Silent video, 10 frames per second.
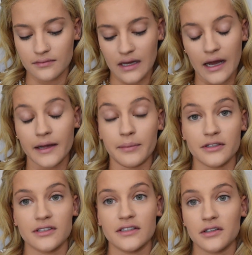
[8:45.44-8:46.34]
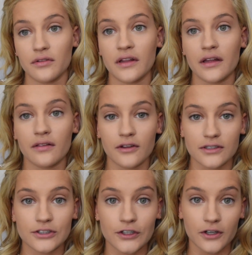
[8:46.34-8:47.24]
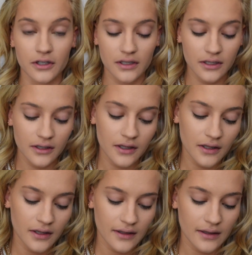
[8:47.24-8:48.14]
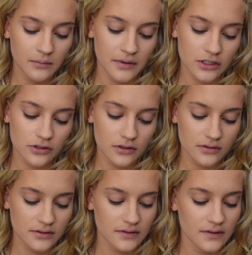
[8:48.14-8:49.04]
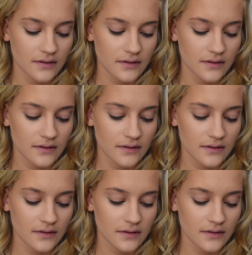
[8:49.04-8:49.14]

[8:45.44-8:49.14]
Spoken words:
I personally don't think looks good in pictures.